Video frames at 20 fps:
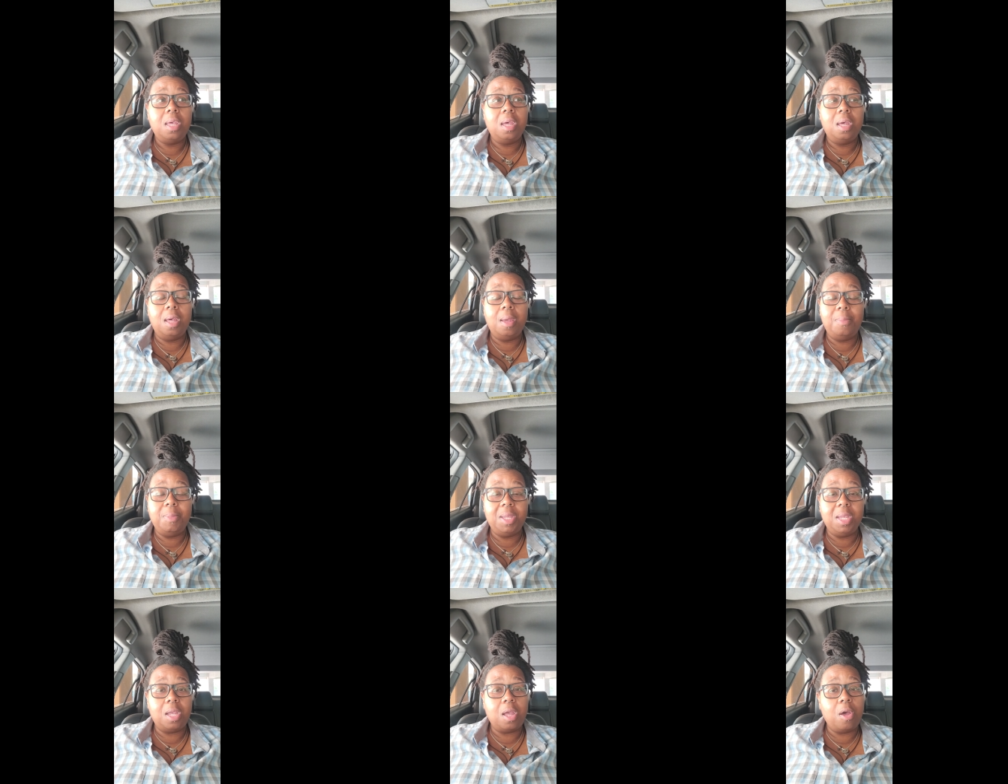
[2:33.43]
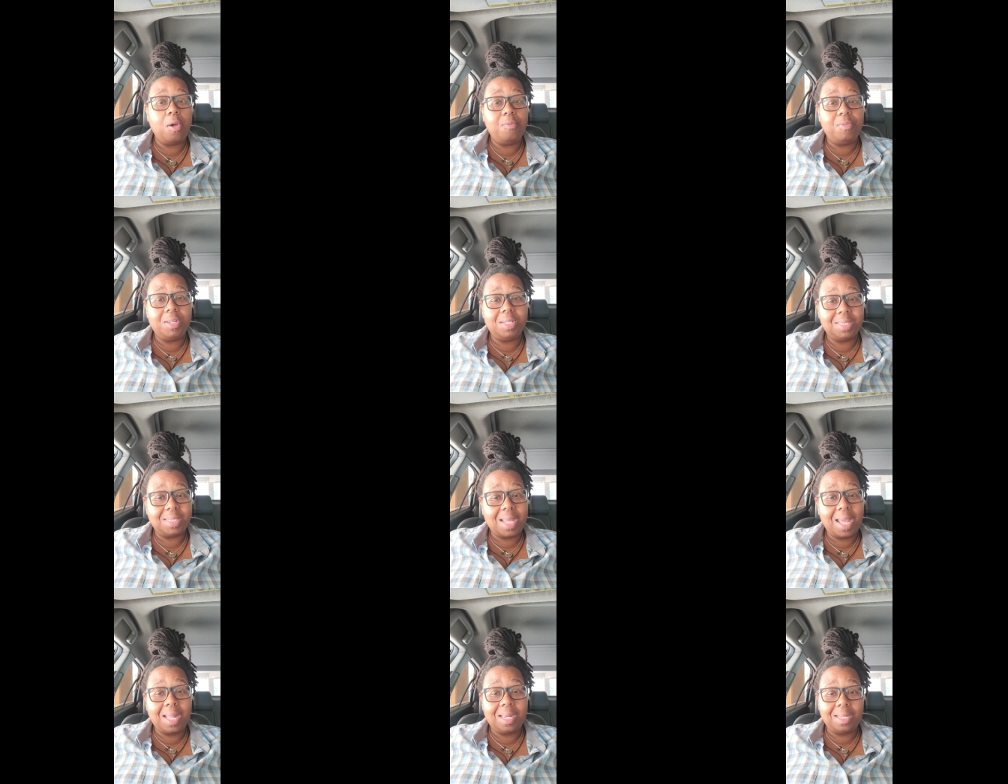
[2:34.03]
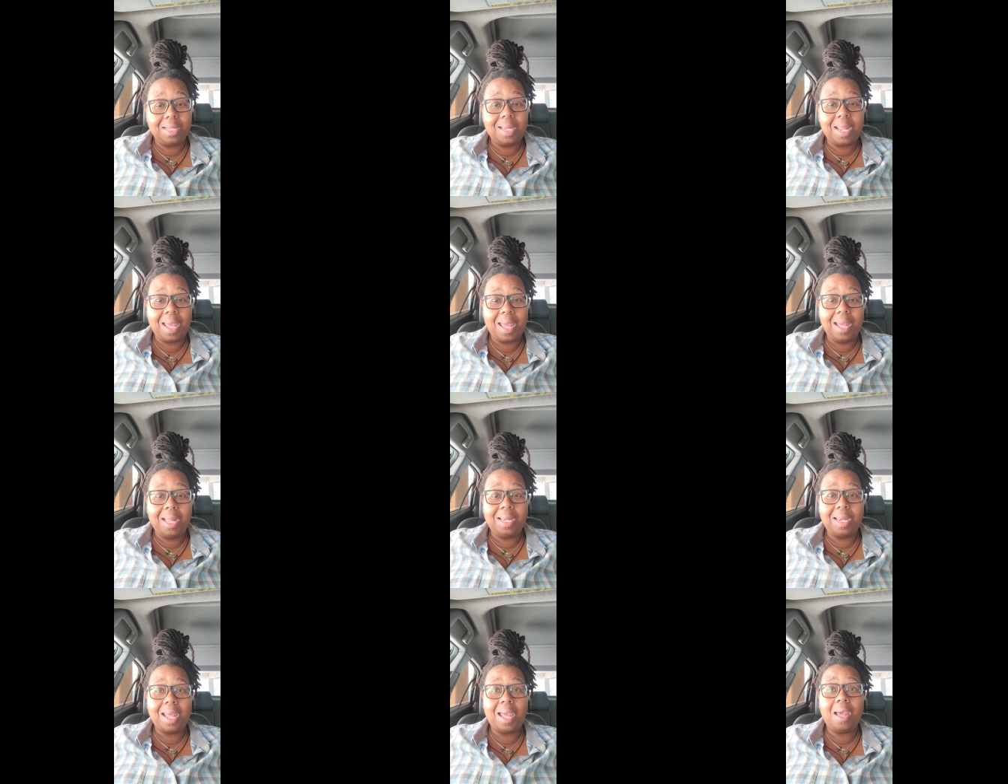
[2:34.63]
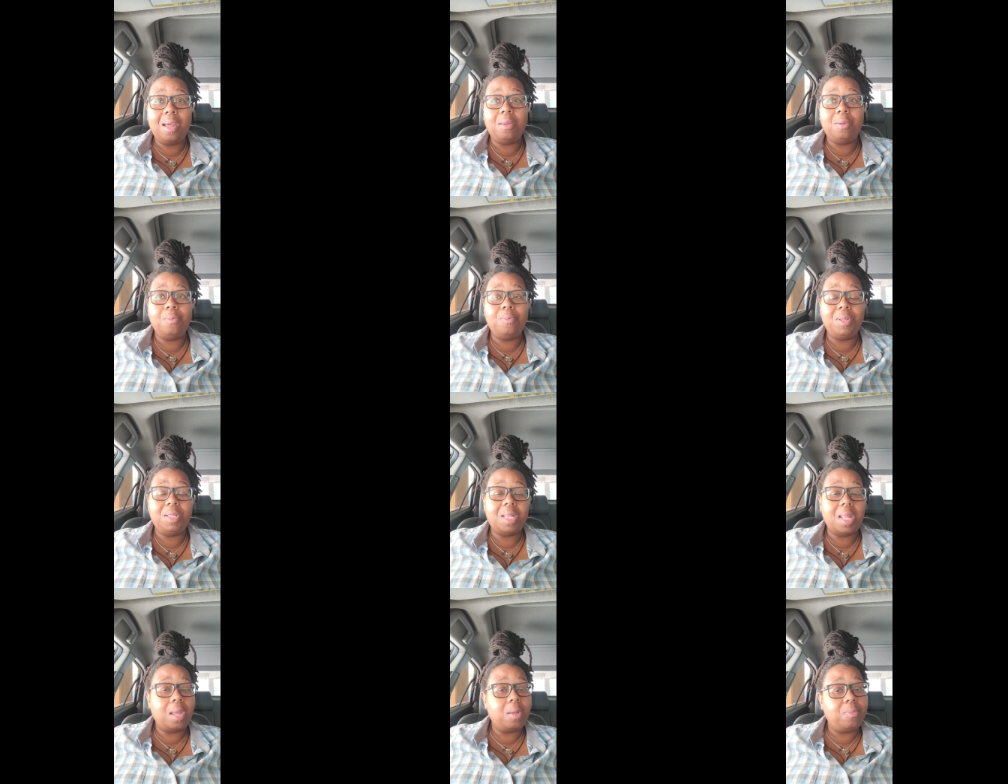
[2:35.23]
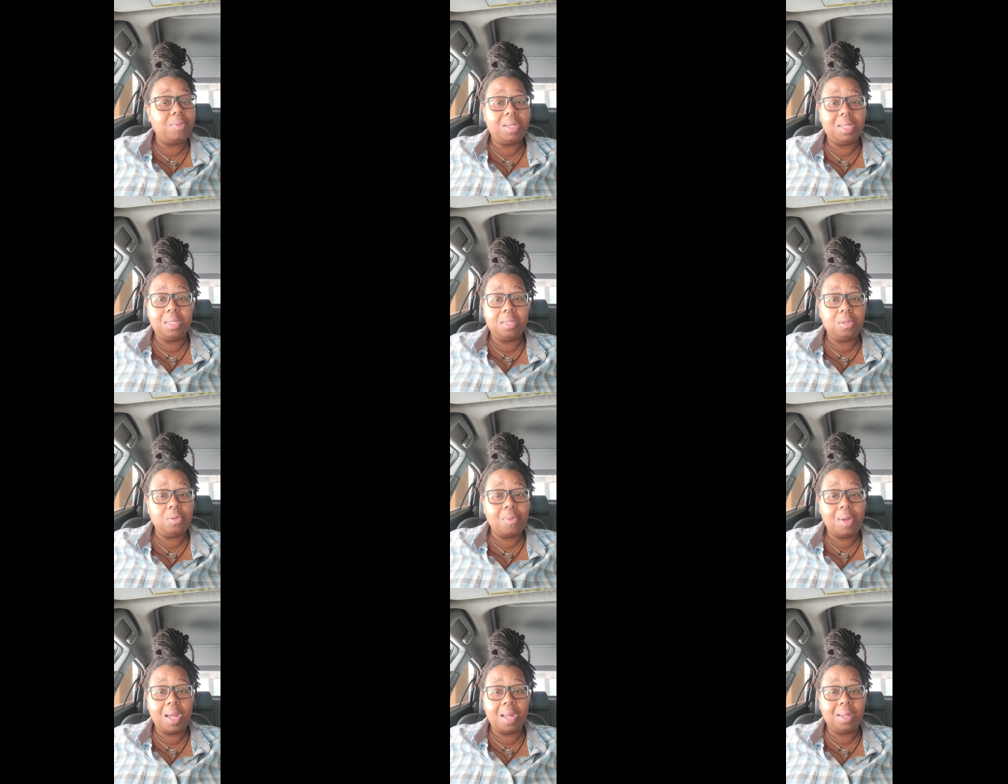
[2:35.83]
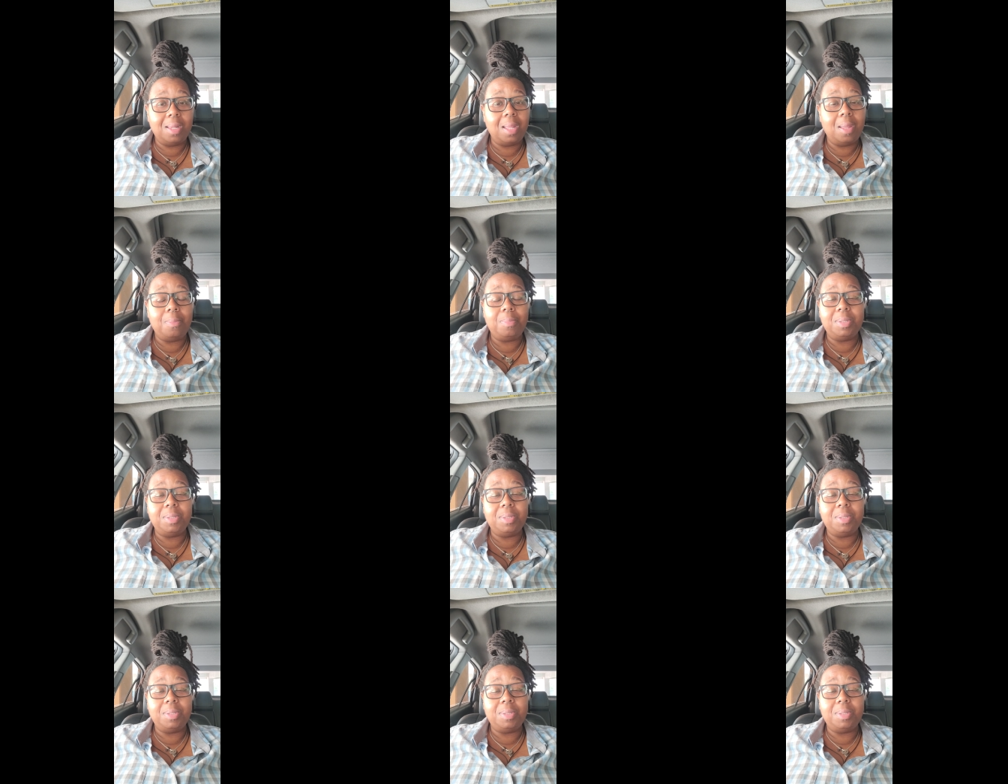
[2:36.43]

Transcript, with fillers: I mean, COVID is kind of dying down and we think we can do all that.